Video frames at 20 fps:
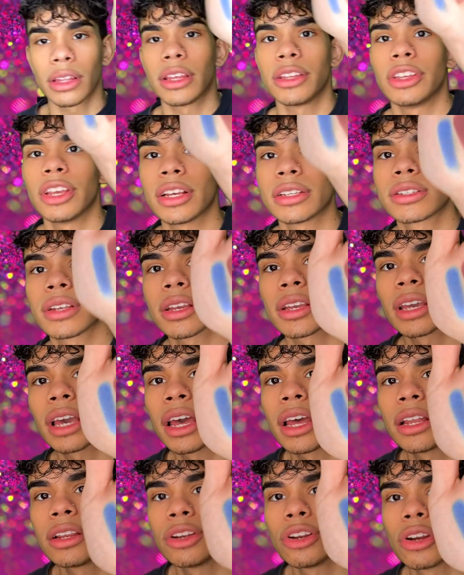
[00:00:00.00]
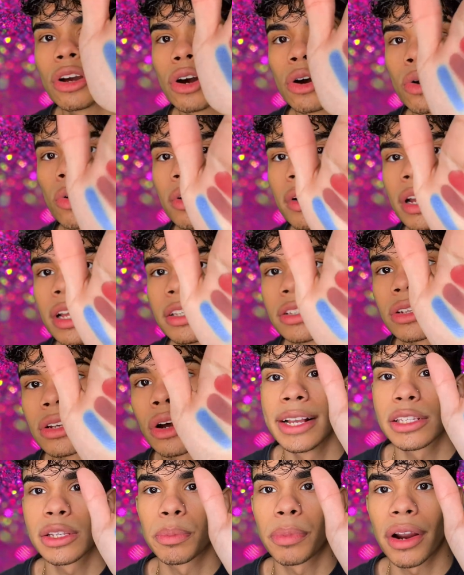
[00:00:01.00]
And yes, again, you know, it's
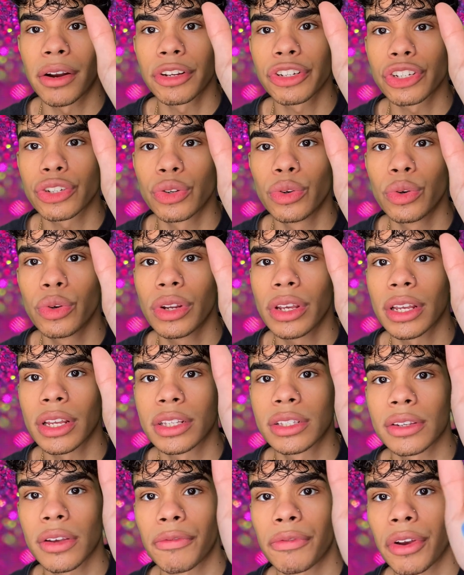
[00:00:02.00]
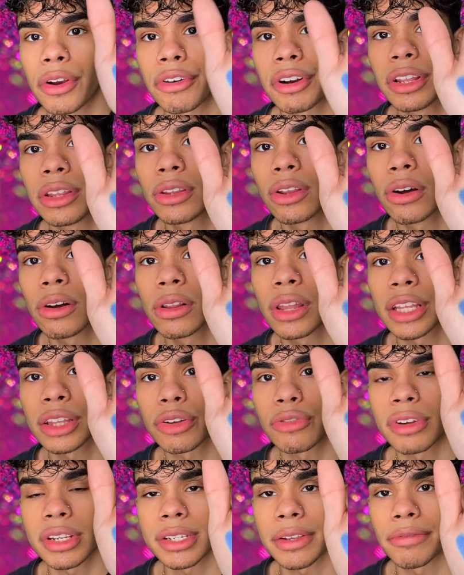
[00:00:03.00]
a brownish nude. It's very dull like
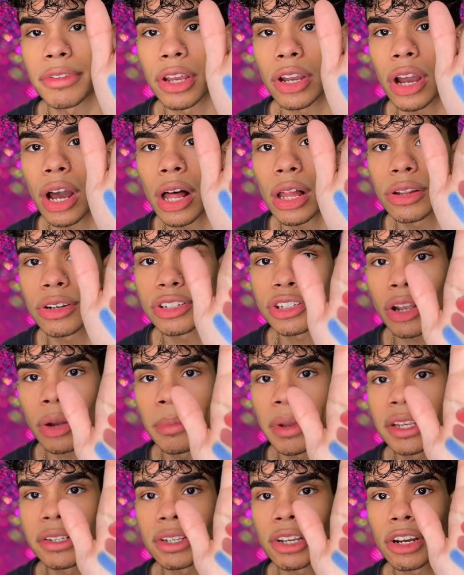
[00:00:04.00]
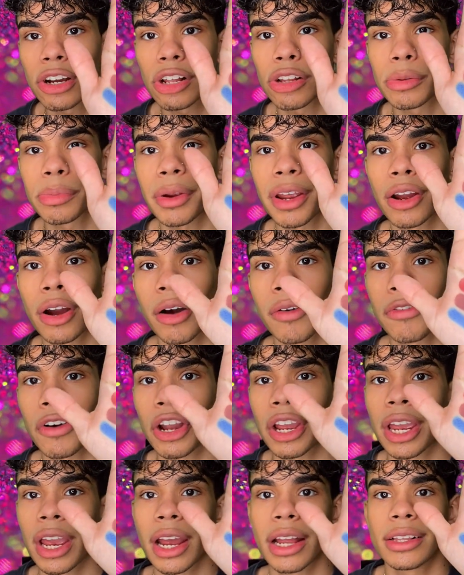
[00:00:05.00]
the rest of the colors. Amazing color payoff.
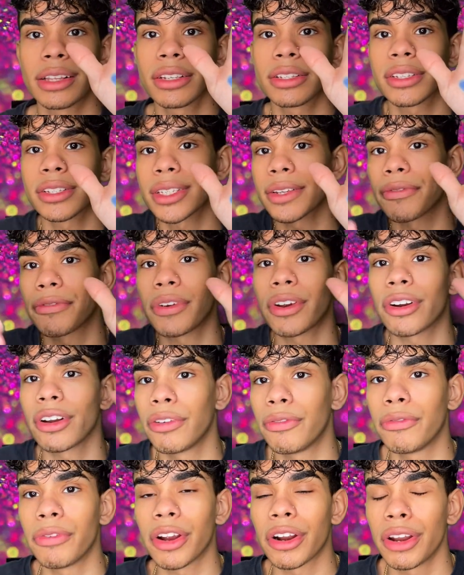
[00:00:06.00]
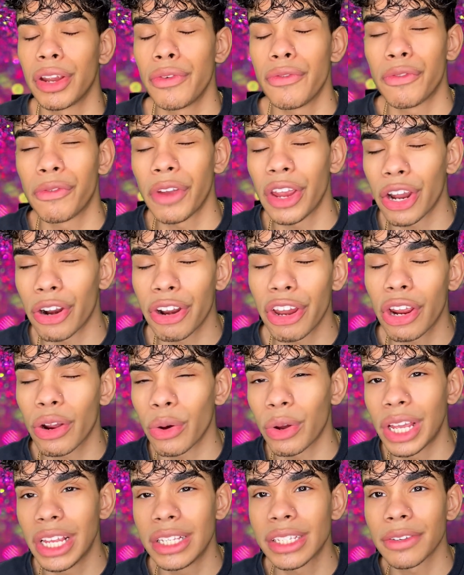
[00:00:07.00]
Again, this is a very, very, very
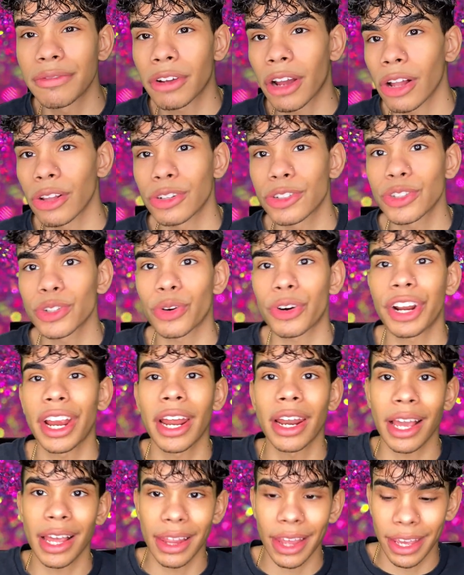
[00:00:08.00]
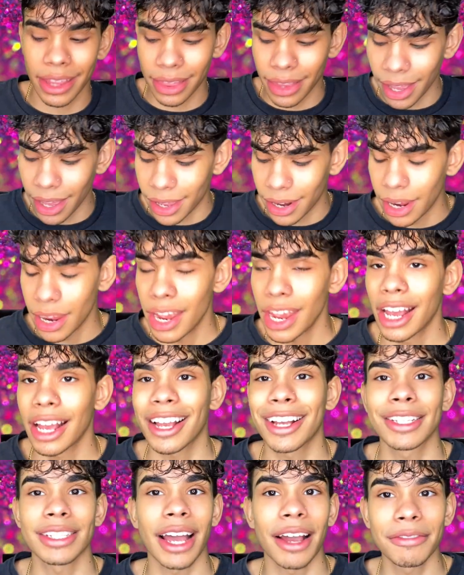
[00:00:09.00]
cohesive color story, and I like that.
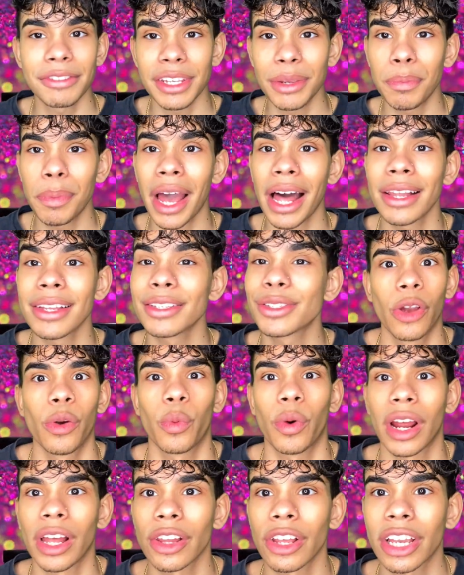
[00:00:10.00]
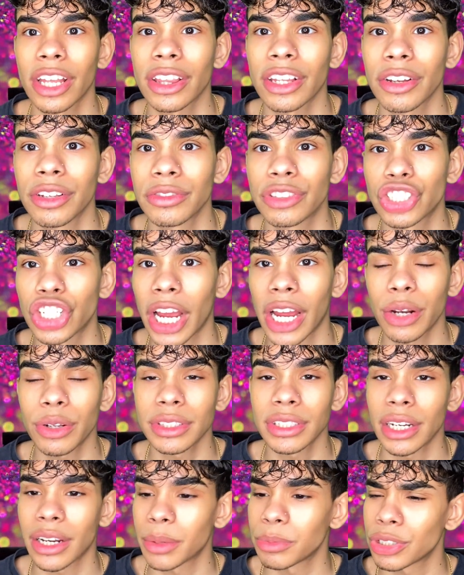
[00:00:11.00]
Because I've seen palettes where I look at the
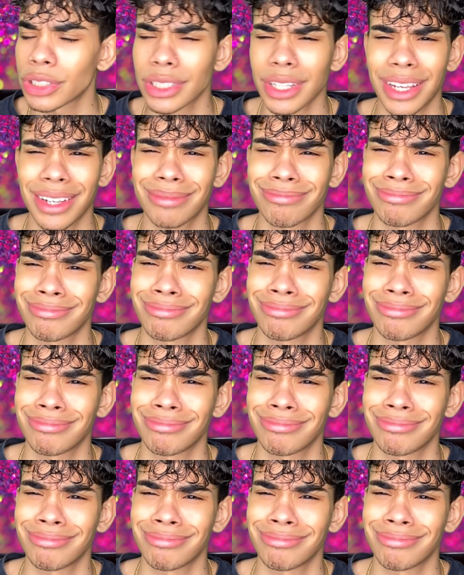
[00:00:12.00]
shadows, and I'm just like,